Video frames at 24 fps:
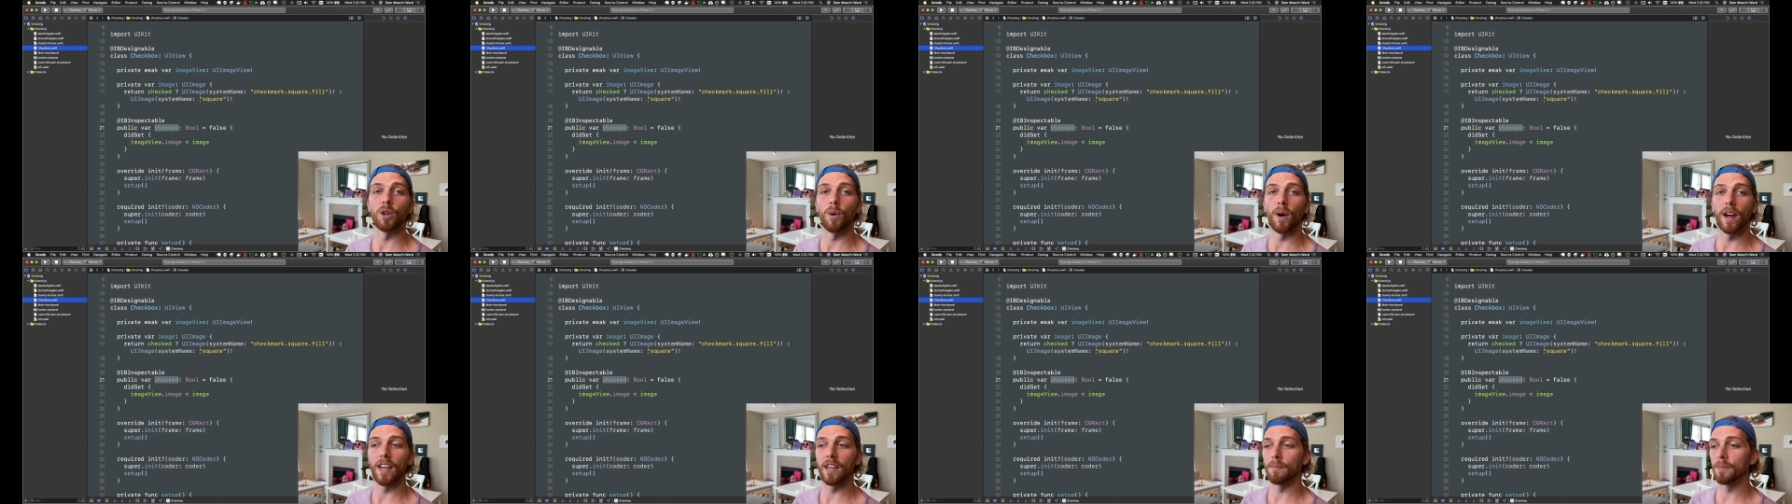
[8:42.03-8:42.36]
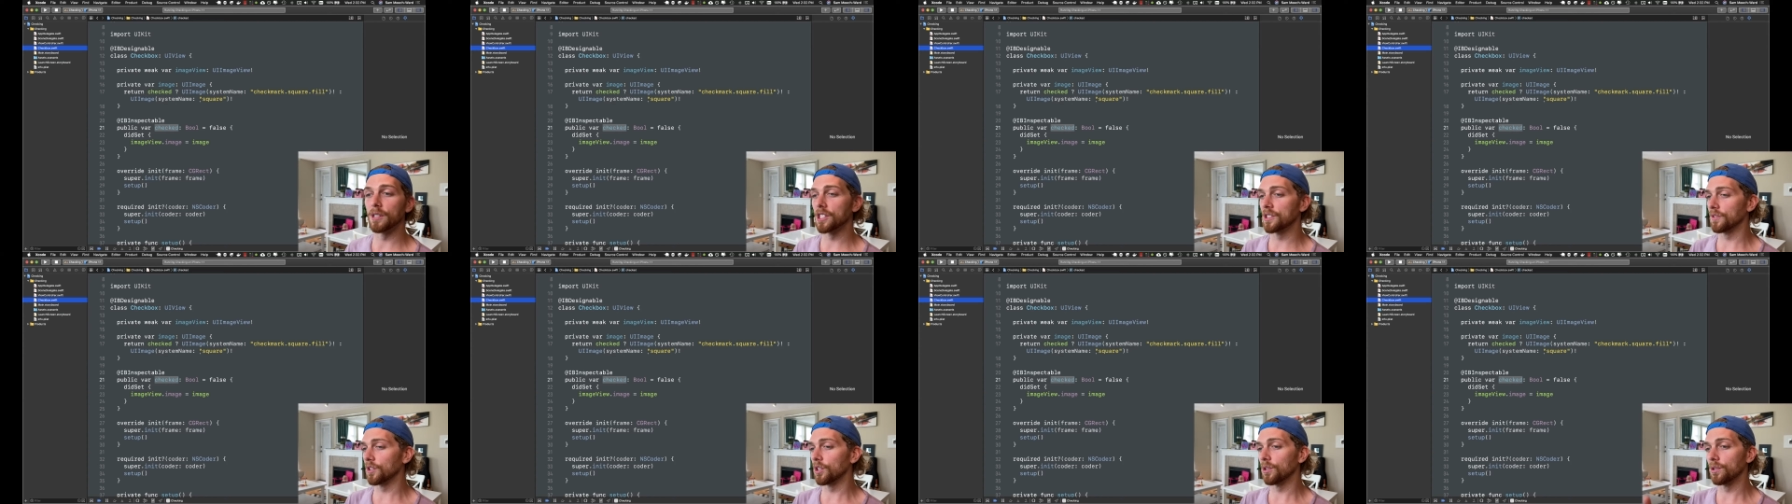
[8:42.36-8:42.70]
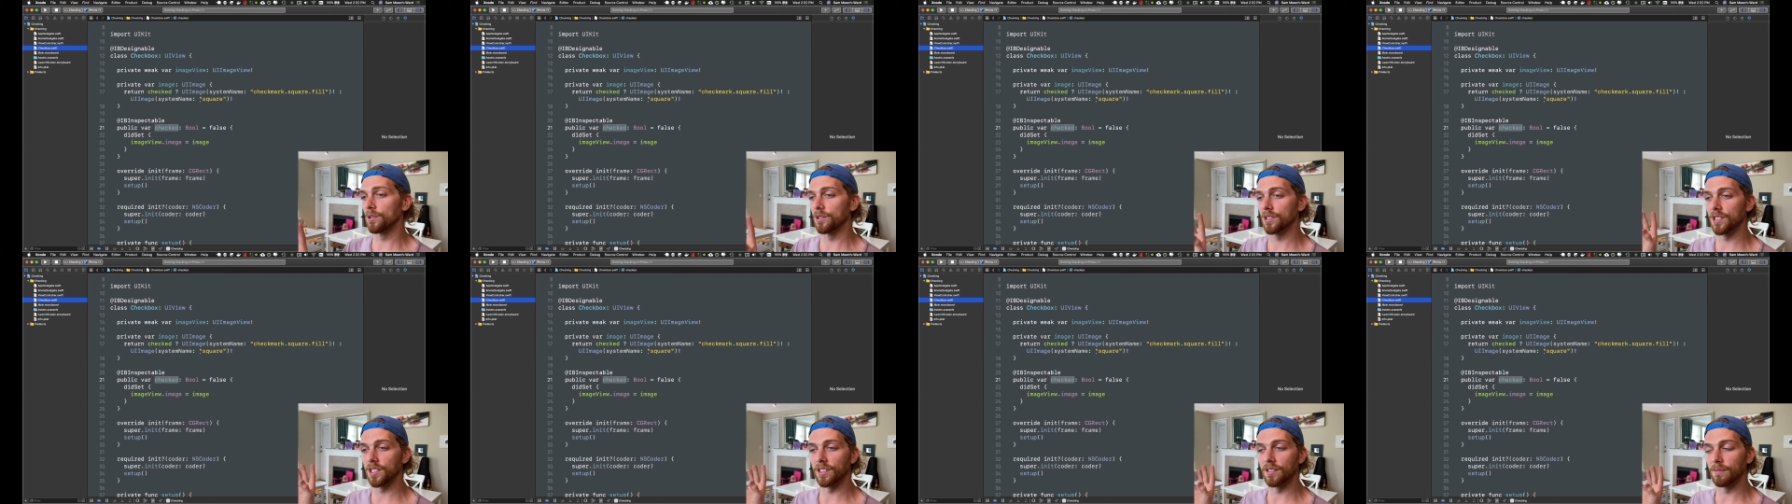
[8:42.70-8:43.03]
UI image
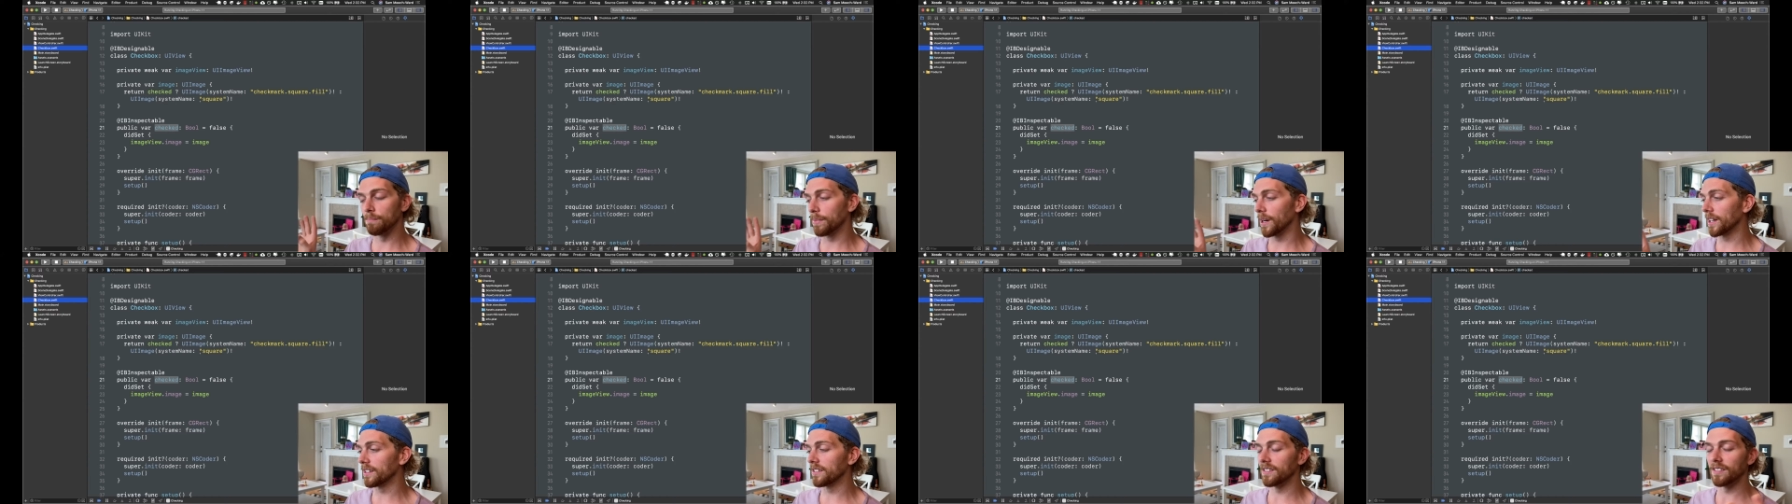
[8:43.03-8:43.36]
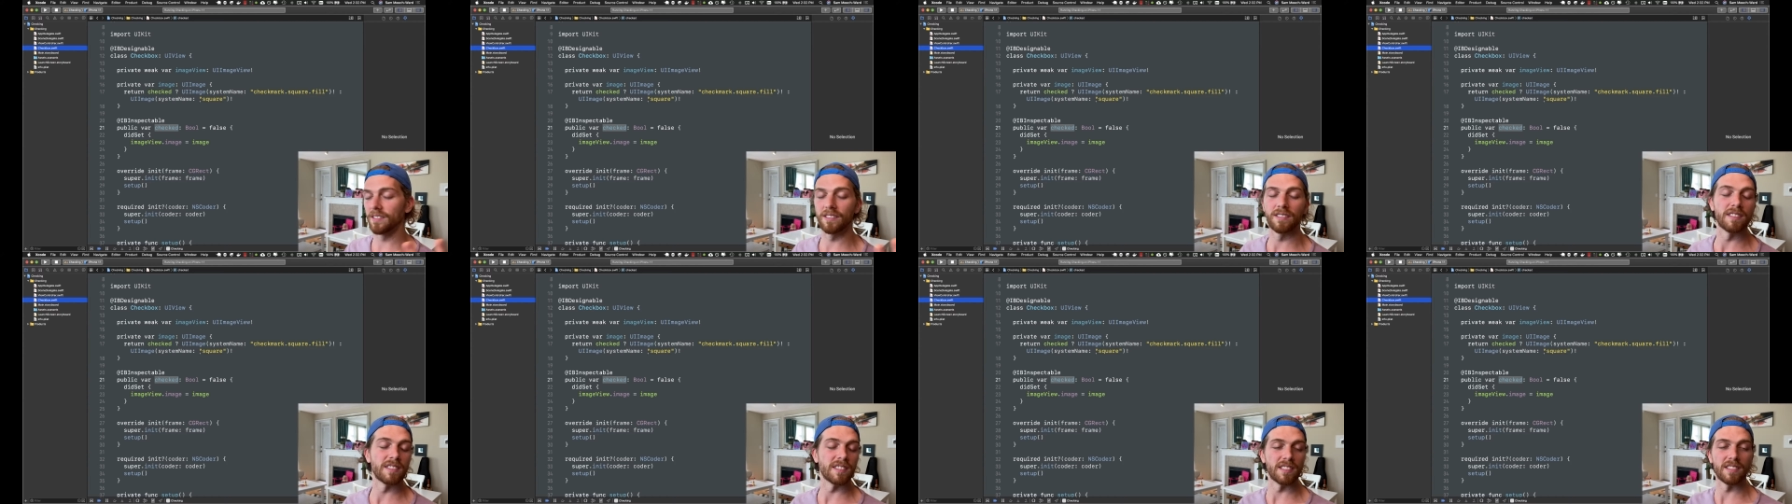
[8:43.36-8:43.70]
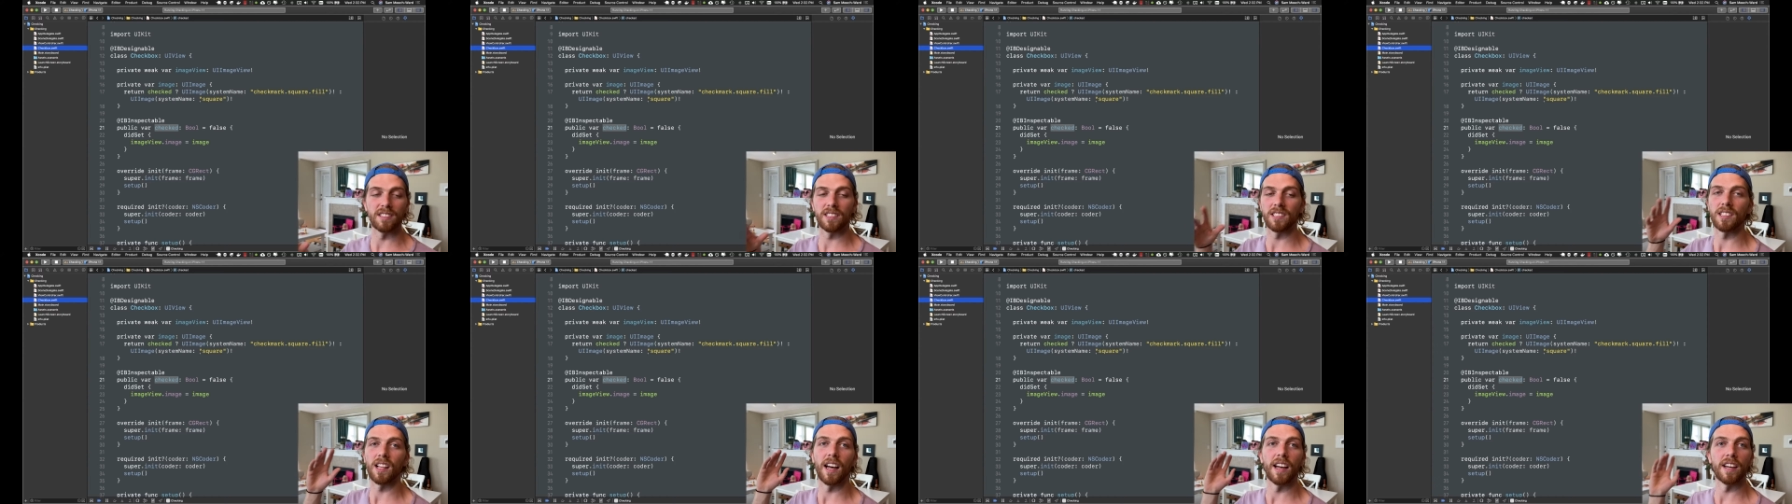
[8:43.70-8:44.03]
views and buttons and
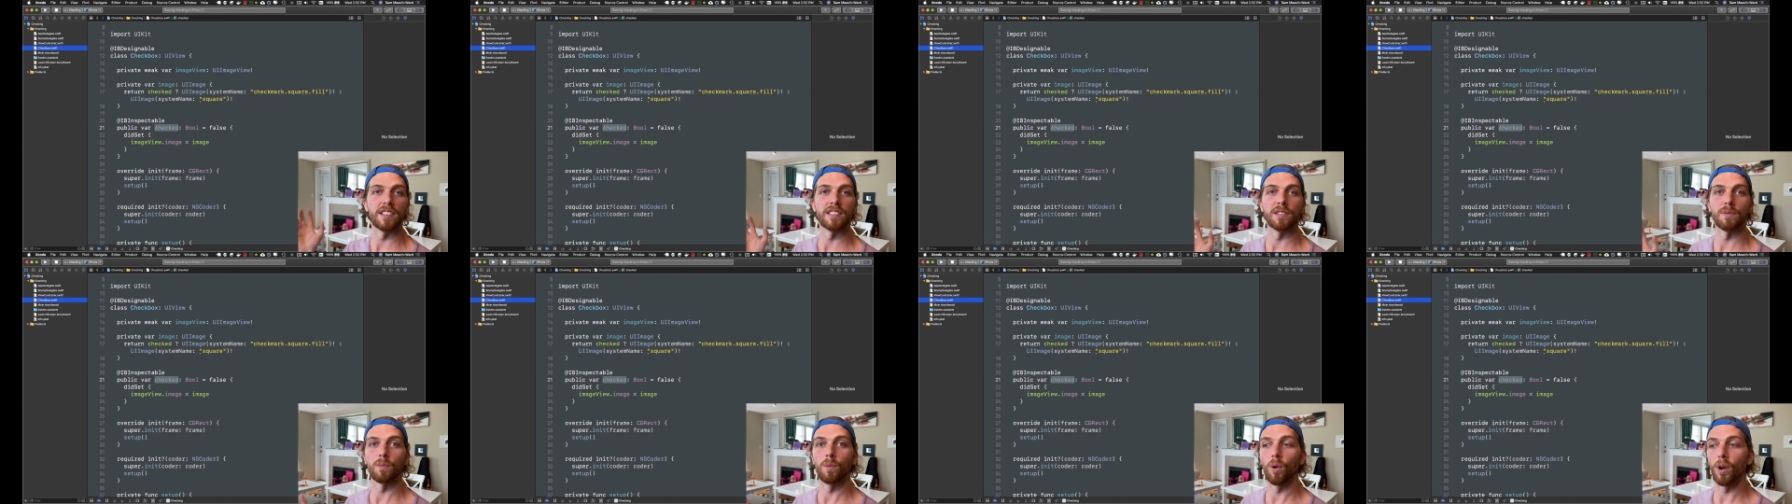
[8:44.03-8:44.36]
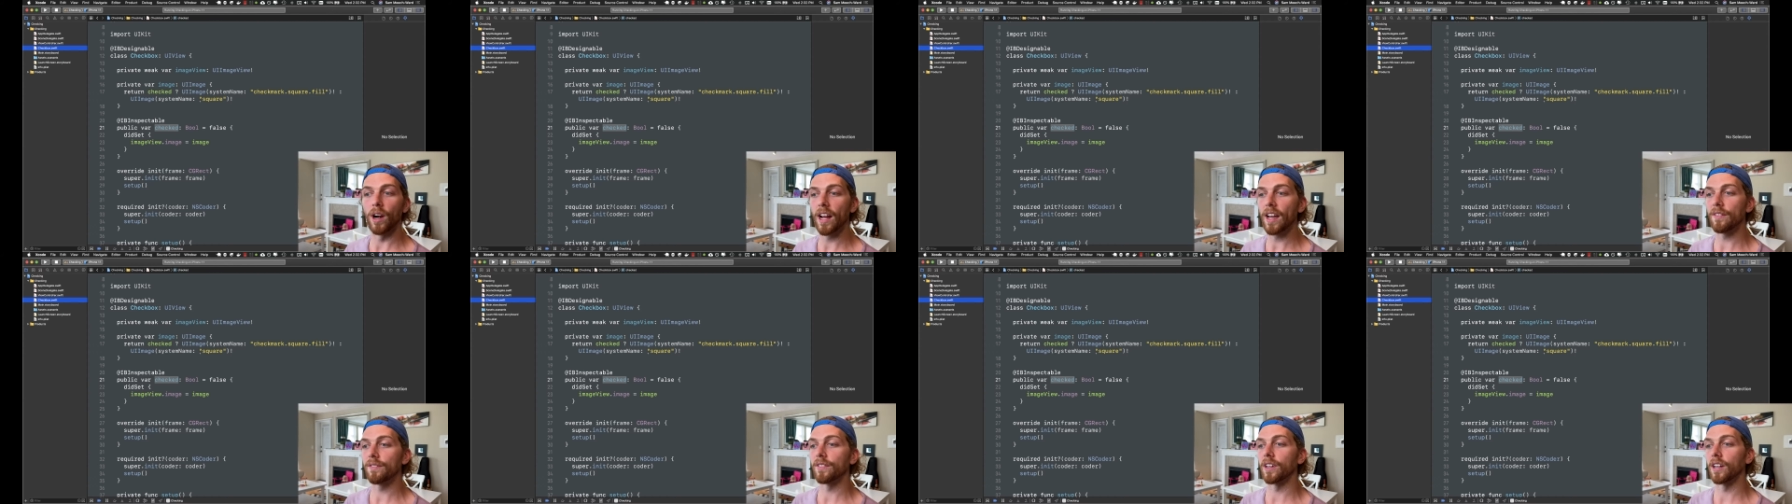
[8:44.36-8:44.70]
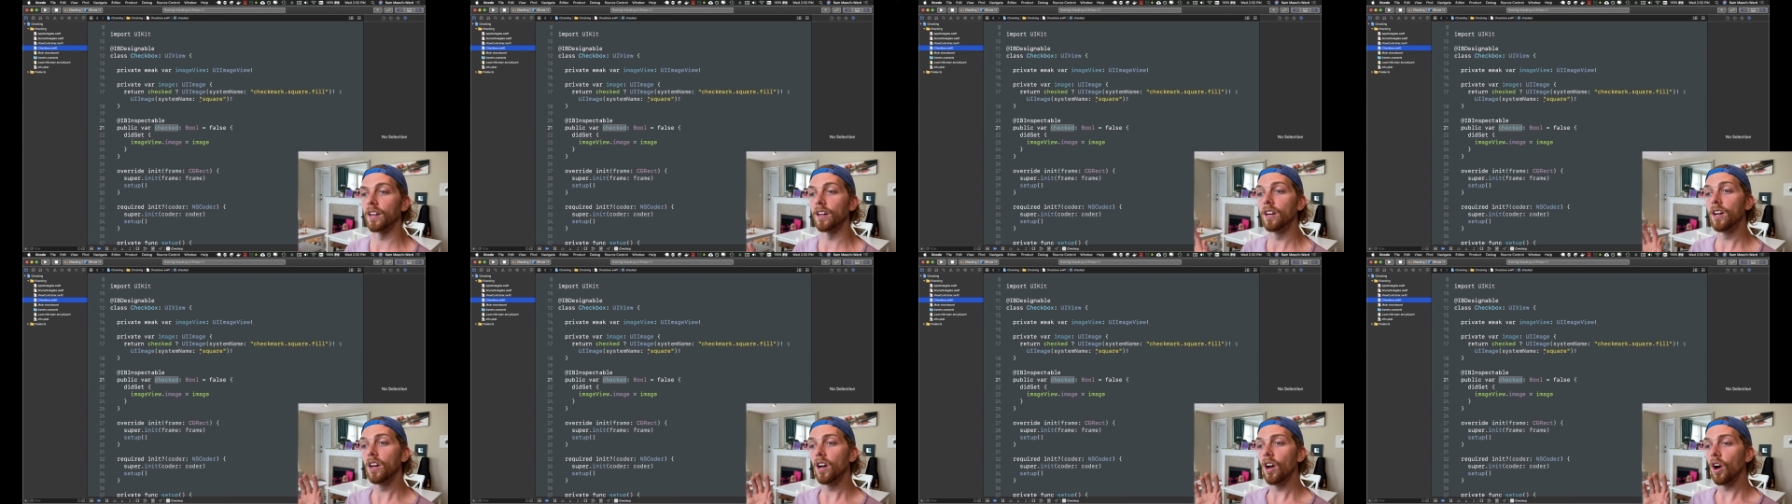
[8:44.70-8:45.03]
sliders and
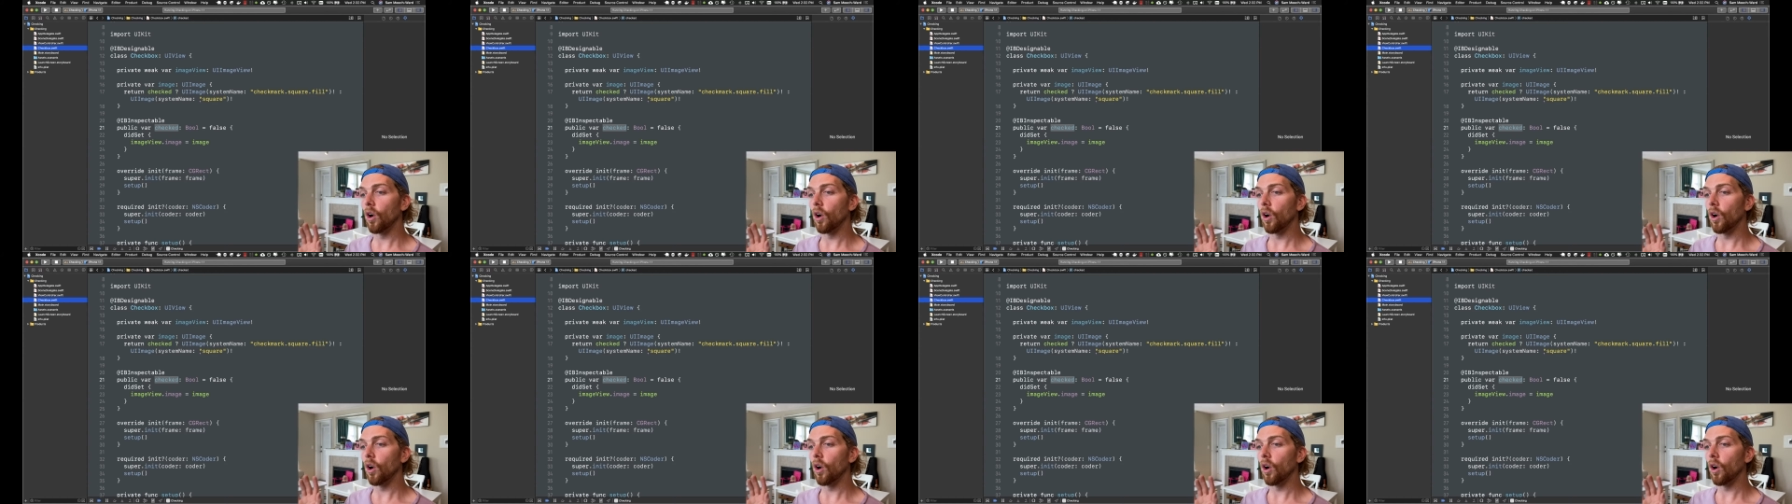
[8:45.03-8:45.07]
whatever.